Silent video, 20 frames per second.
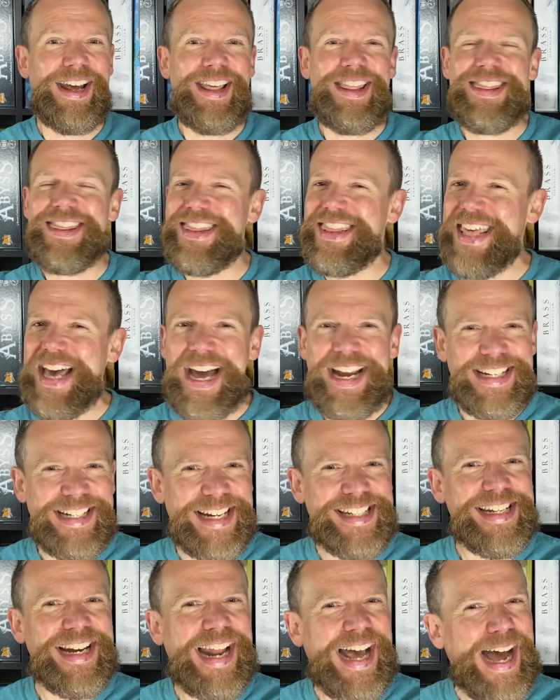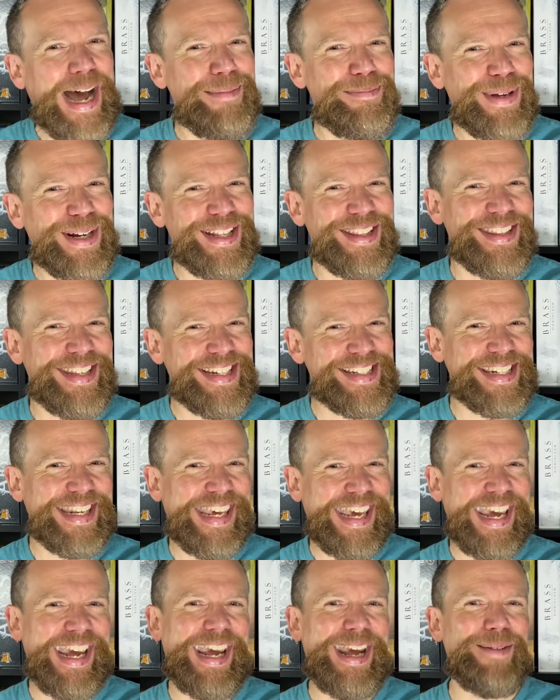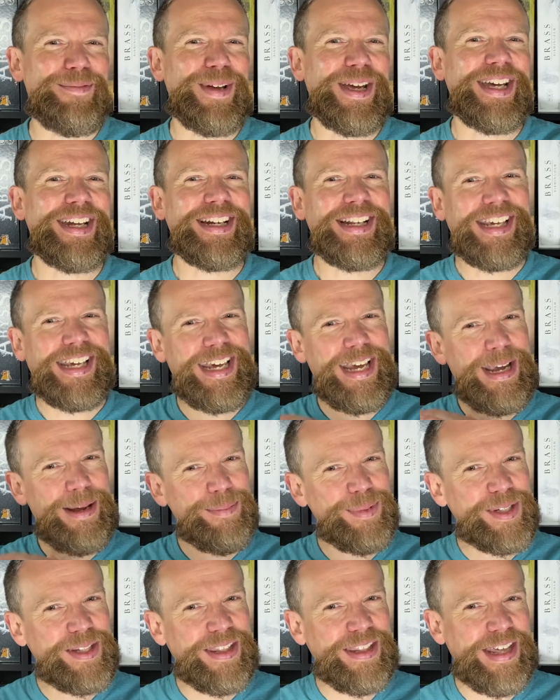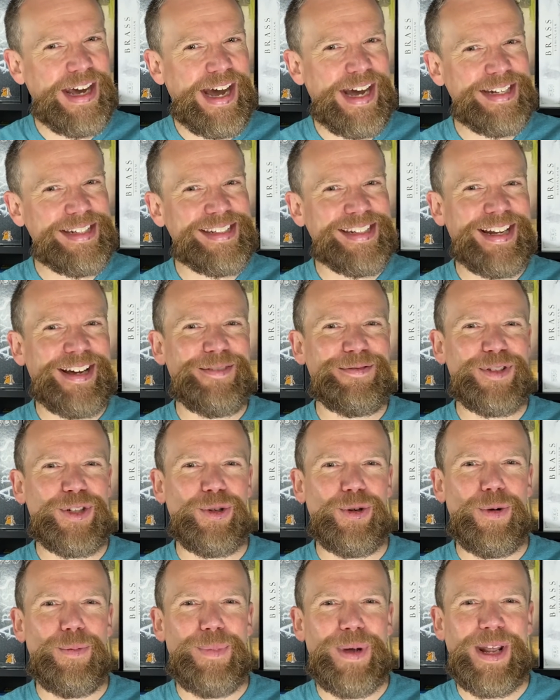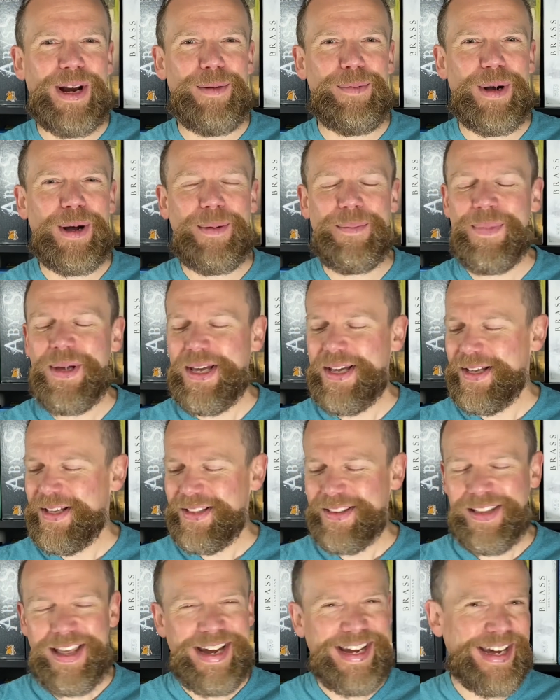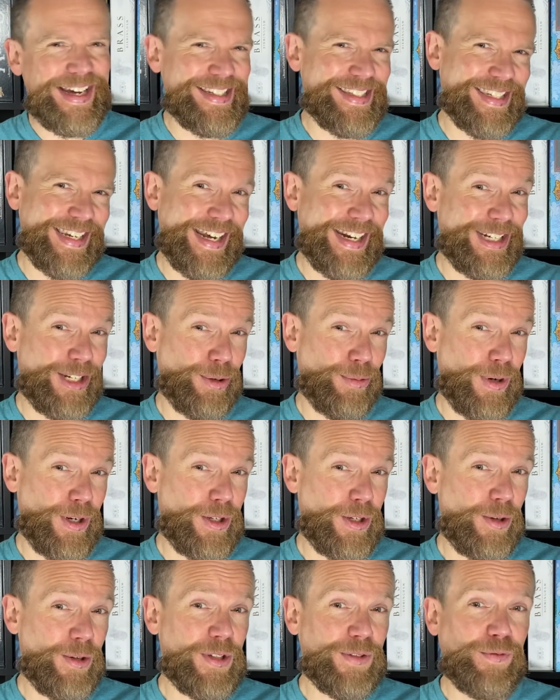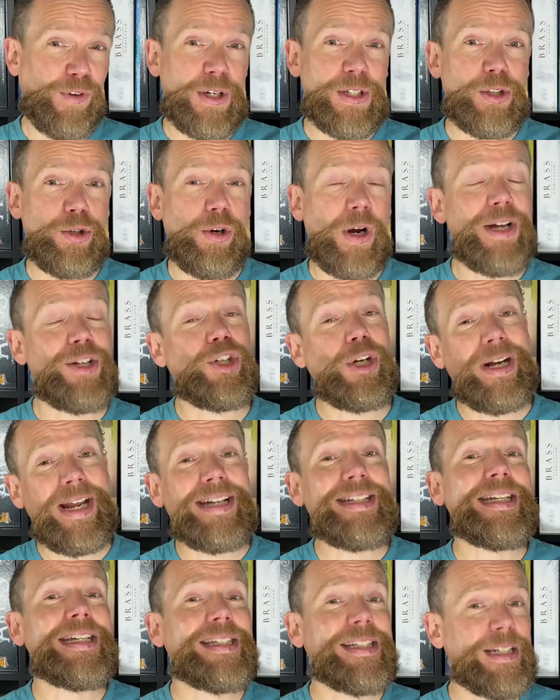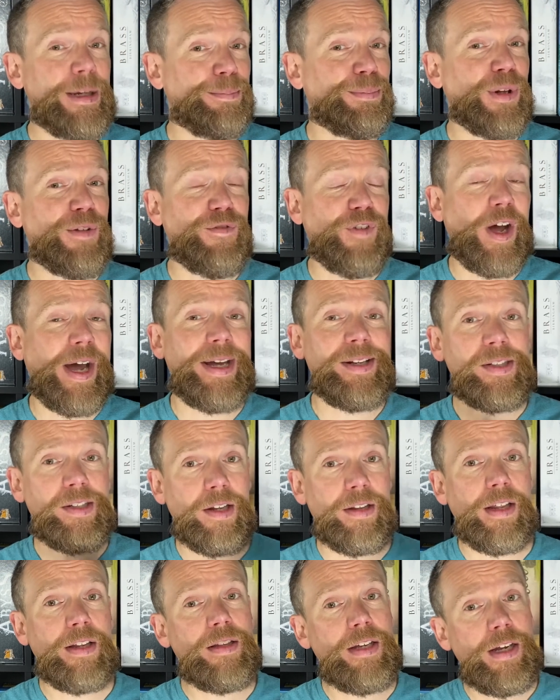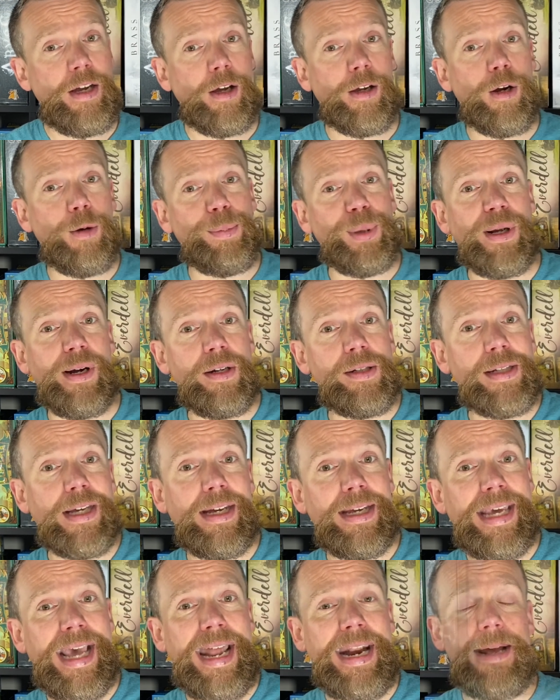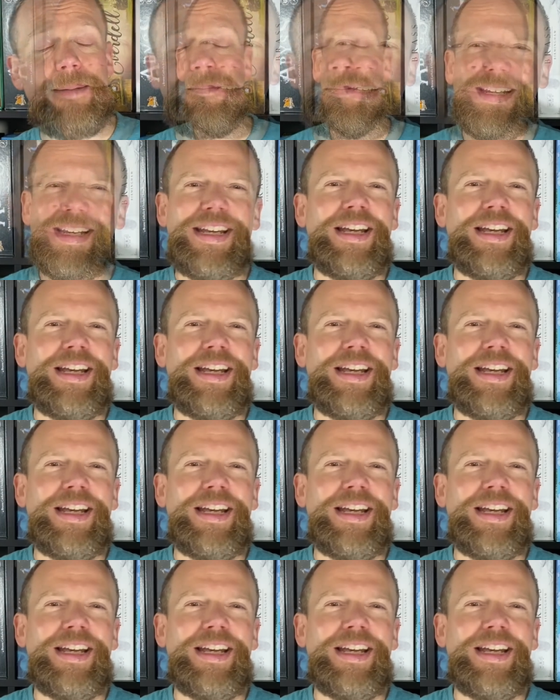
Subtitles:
That doesn't happen in this game. It keeps that stuff to a minimum, like I said, to reduce frustration and to simplify it so that the younger players can get it.